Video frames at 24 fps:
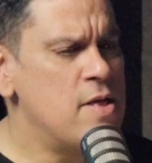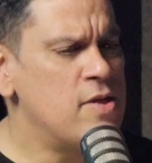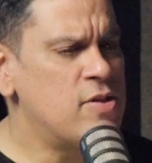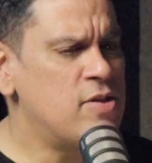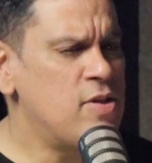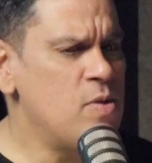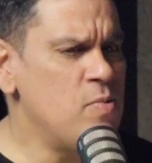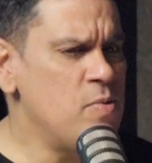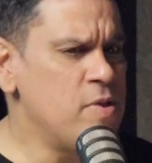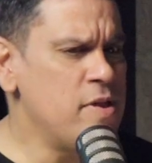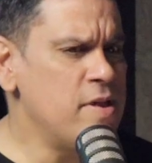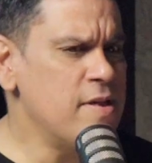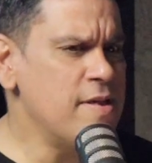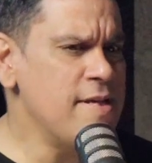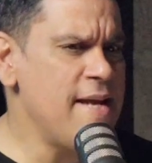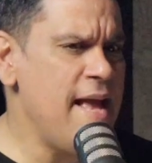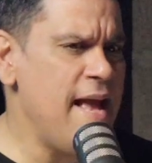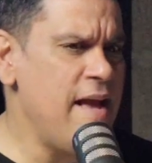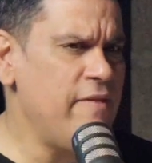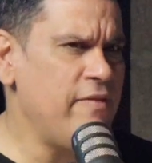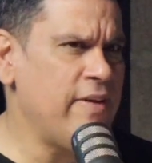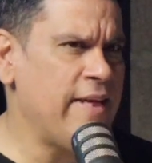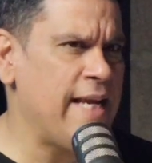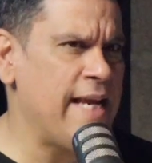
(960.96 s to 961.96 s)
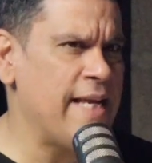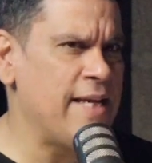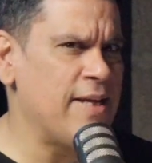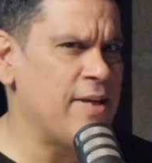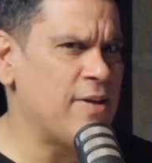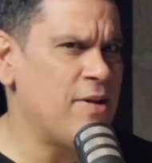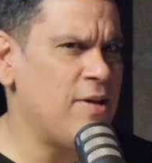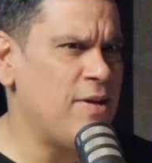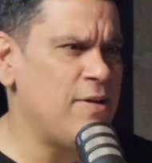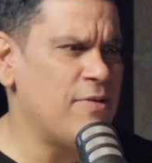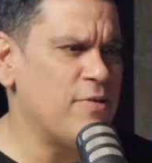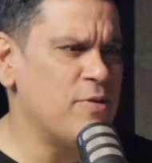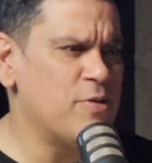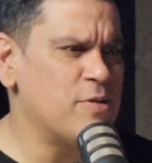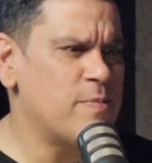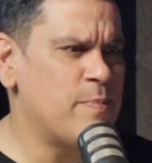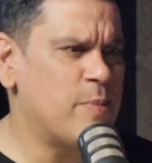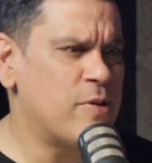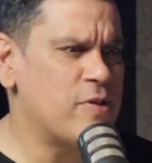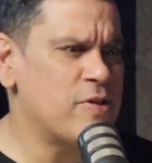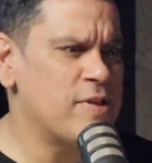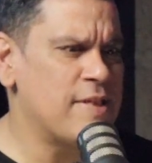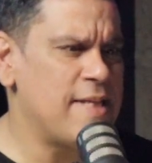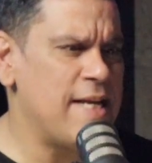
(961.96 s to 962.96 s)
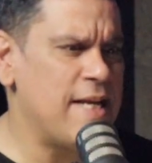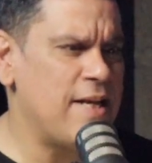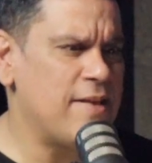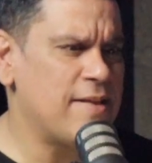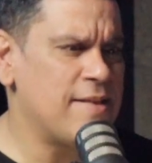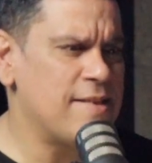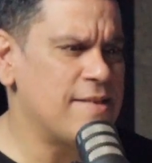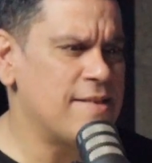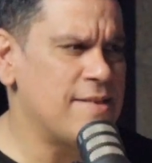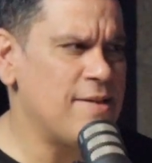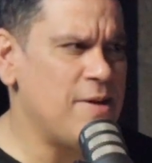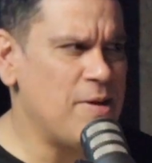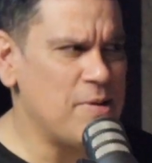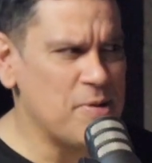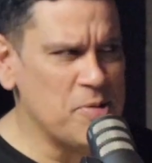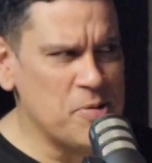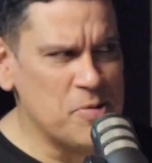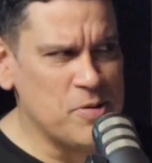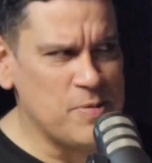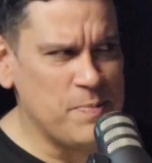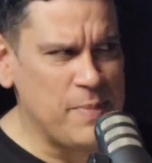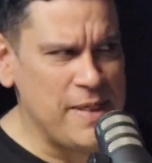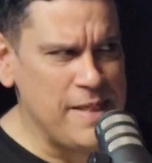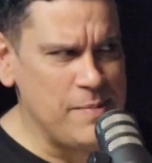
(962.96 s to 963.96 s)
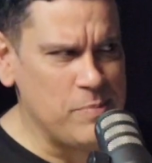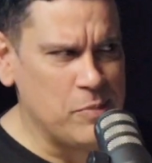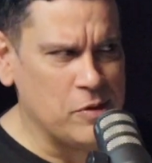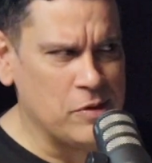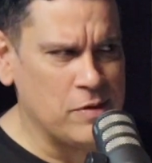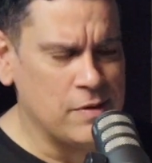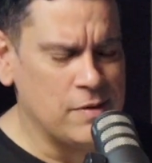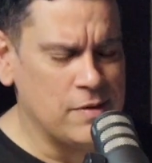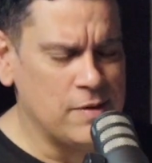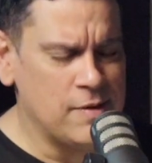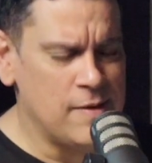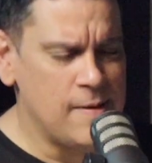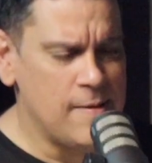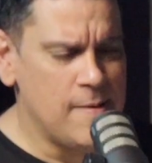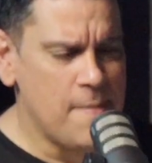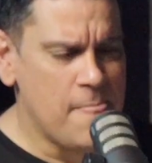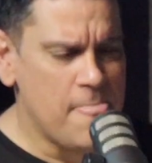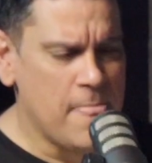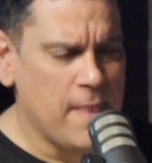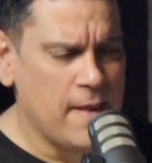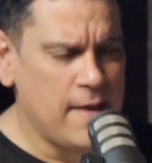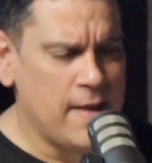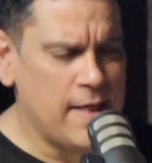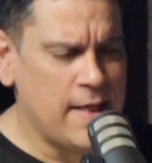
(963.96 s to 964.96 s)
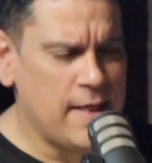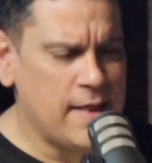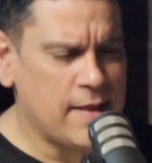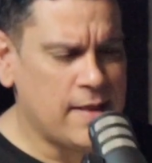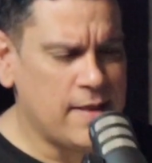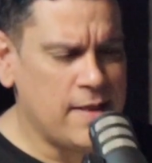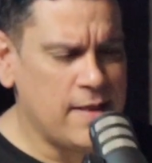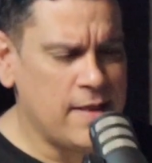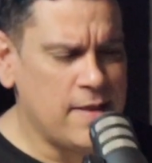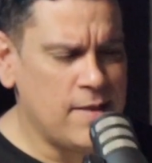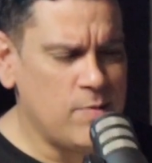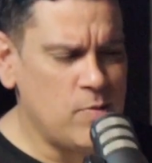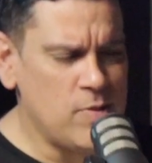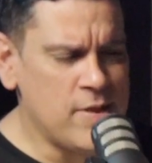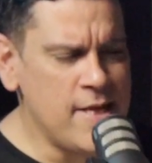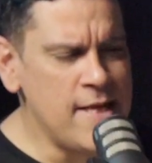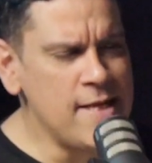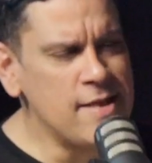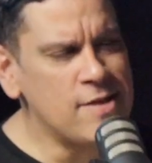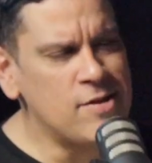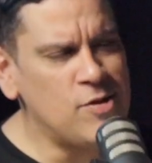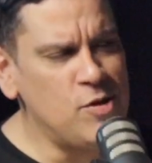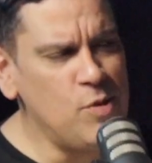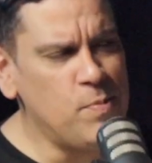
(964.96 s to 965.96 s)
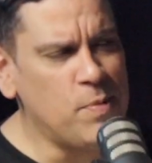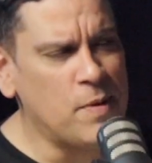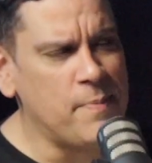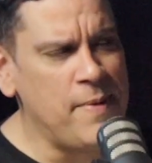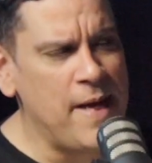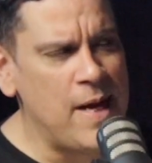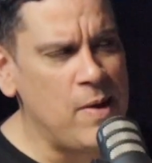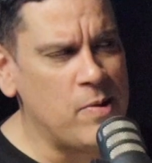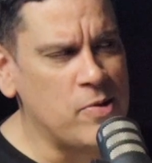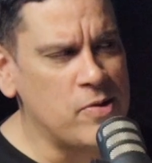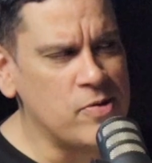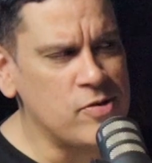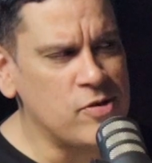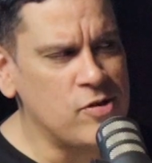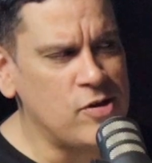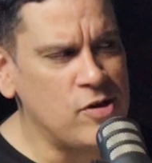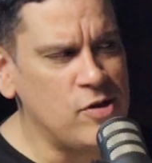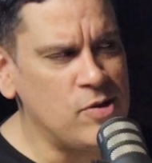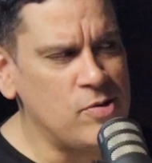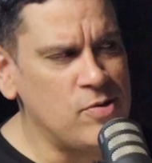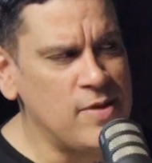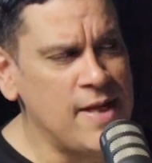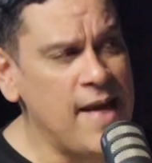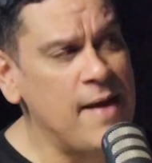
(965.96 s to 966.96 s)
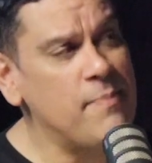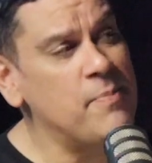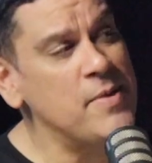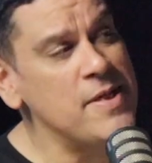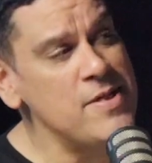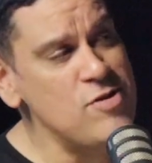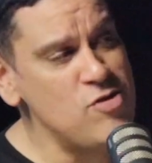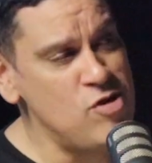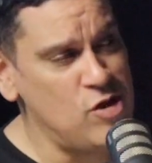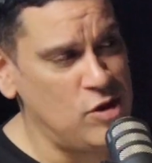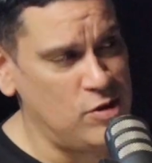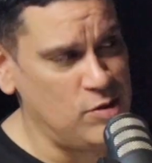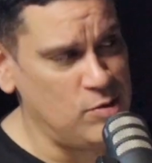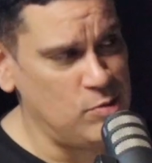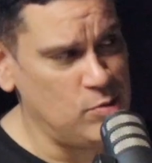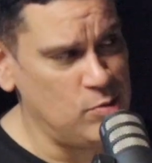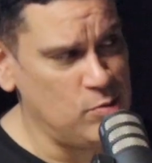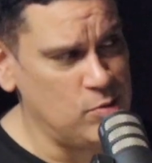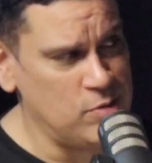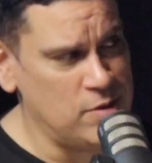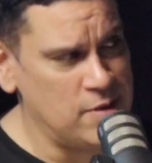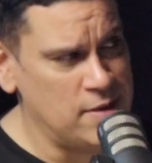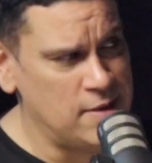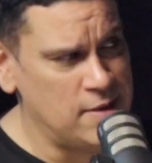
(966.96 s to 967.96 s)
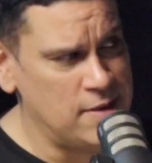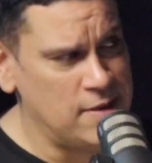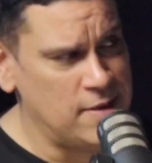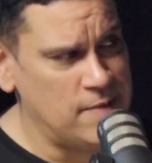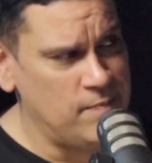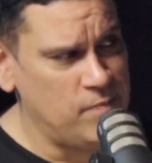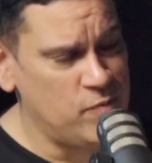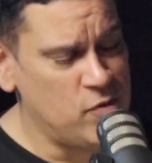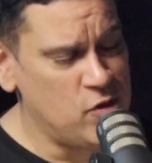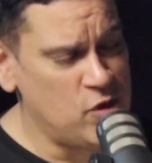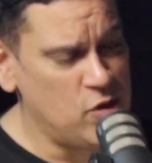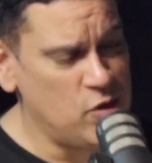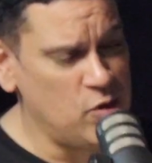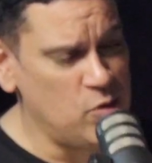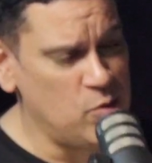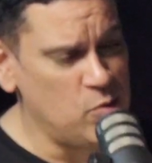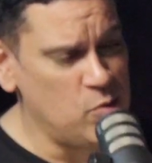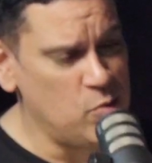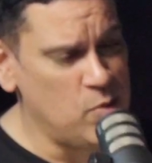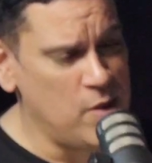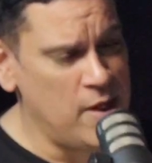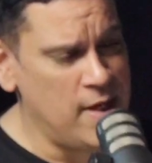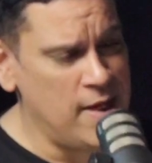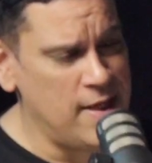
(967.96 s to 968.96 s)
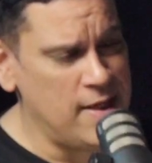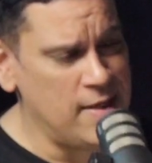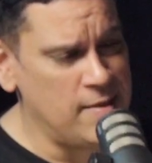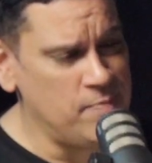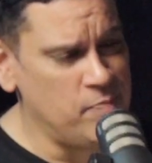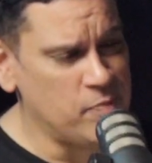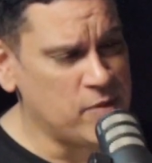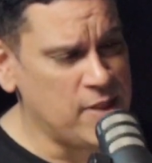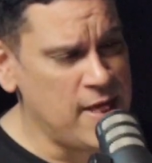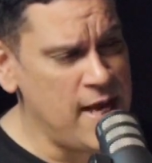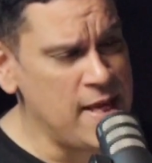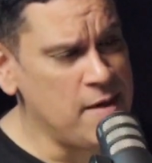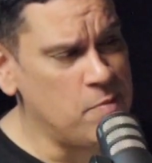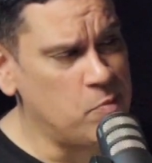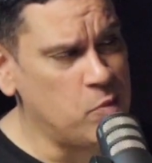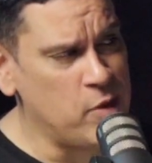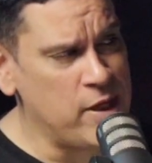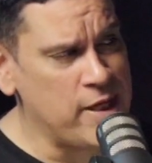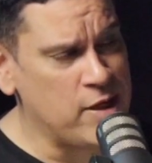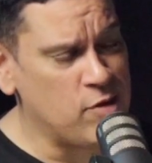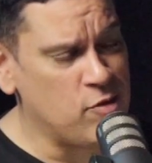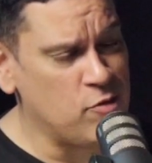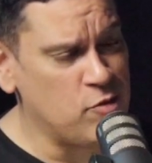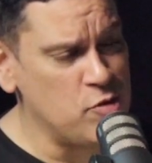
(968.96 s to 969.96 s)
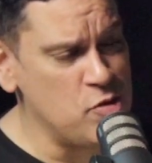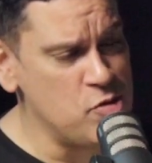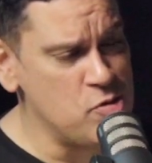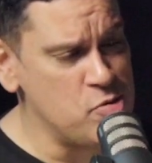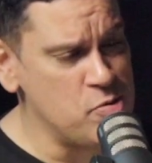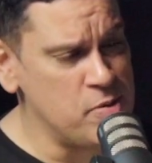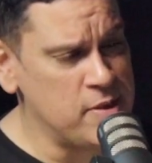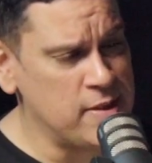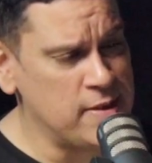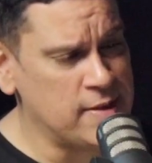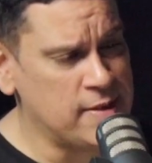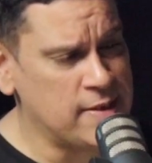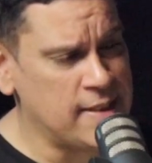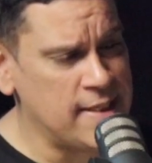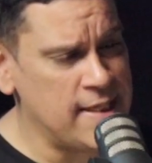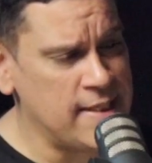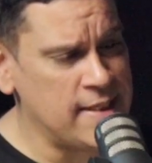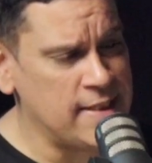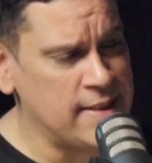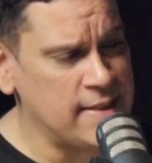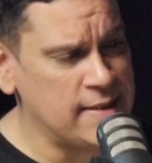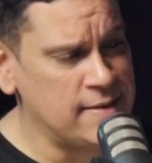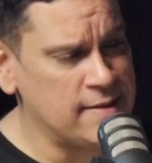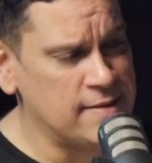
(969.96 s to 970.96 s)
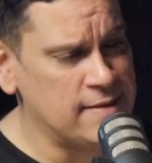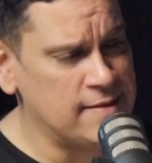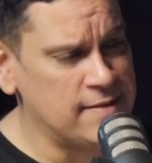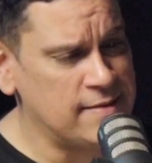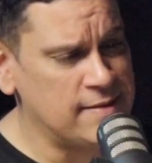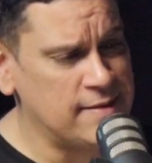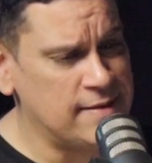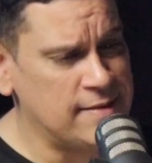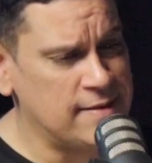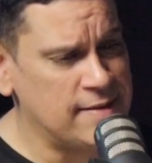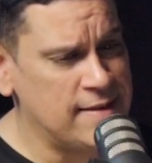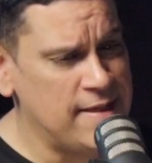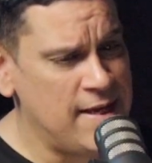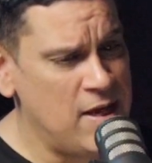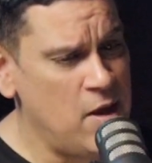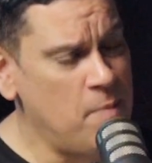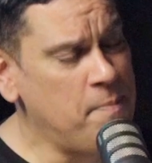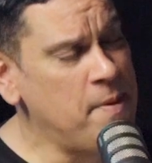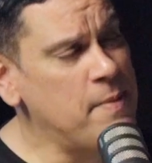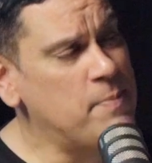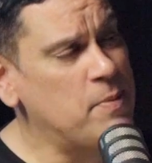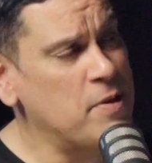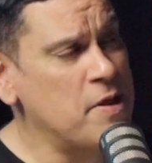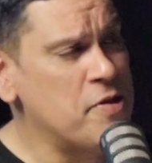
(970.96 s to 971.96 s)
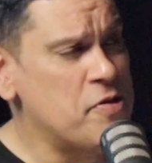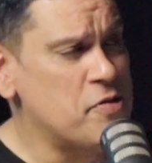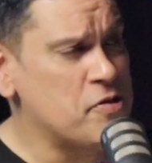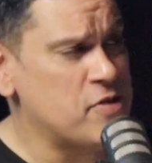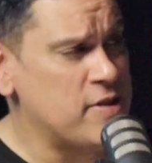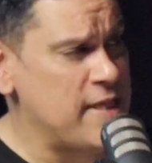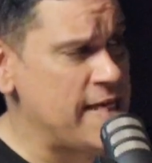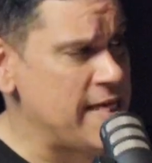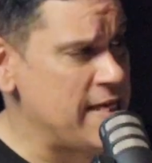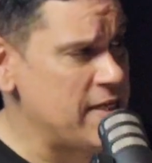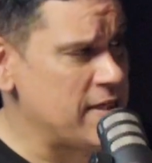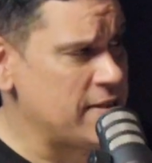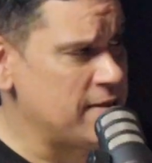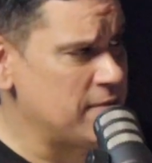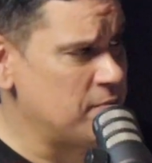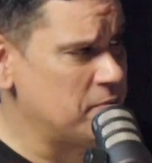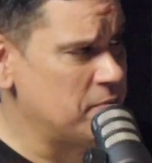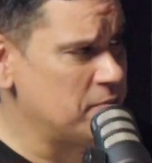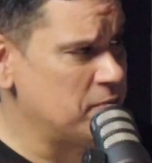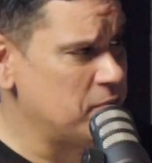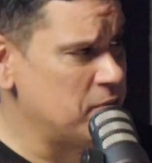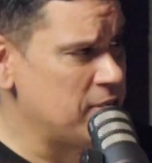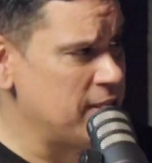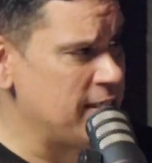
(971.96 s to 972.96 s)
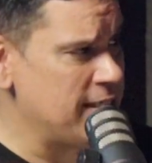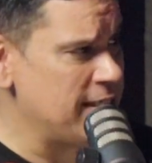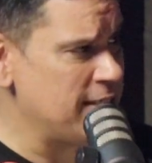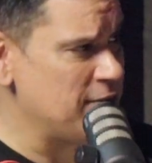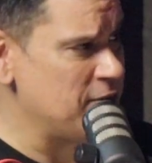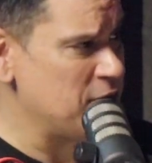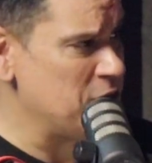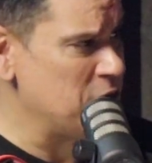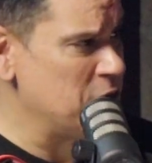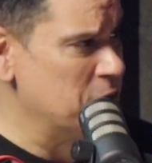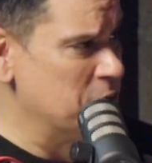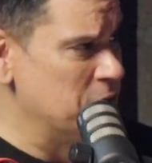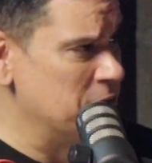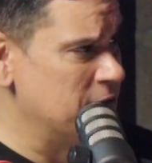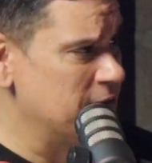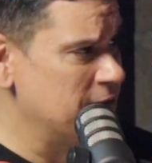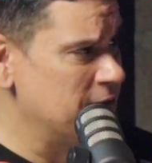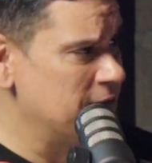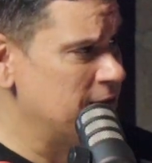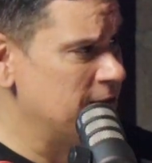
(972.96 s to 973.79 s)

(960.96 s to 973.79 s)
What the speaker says: So when you're navigating all those personalities and all those people, like, what kind of superpowers do you tap into to kind of break through and kind of help people understand what they need to do?